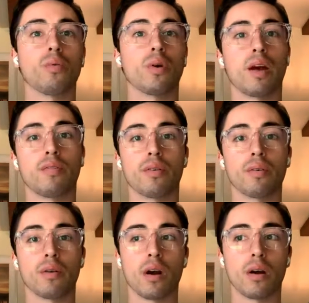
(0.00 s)

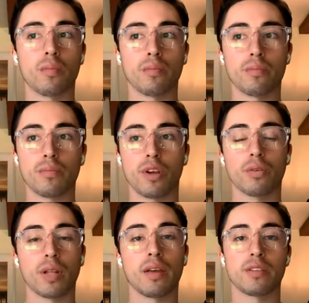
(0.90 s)
whatever, you know,
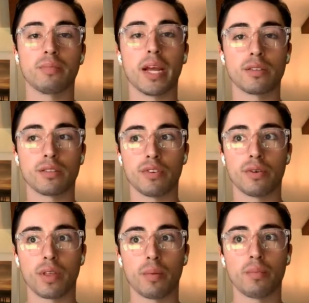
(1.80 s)
life demands of you
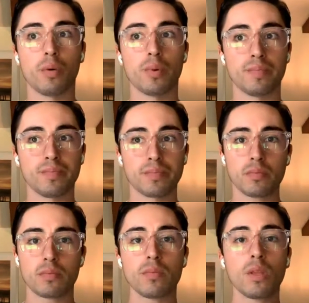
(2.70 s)
at that moment
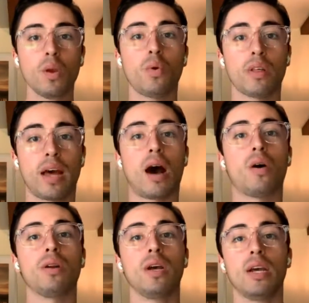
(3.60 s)

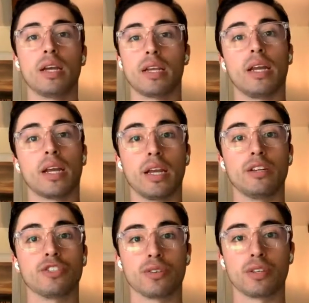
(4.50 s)
without getting
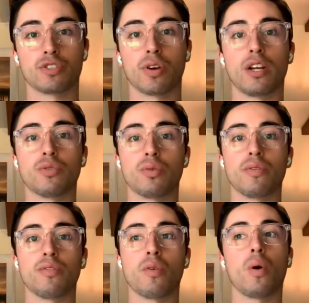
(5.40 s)
injured and trying to
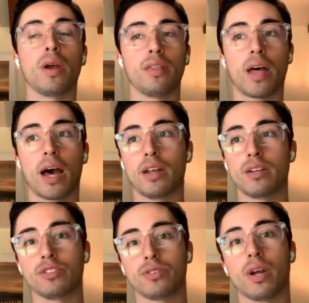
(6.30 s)
avoid that
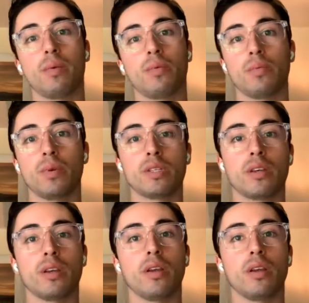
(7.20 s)
injury. I mean, when we
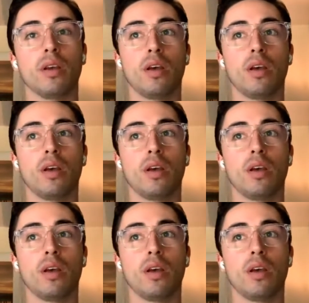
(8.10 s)
see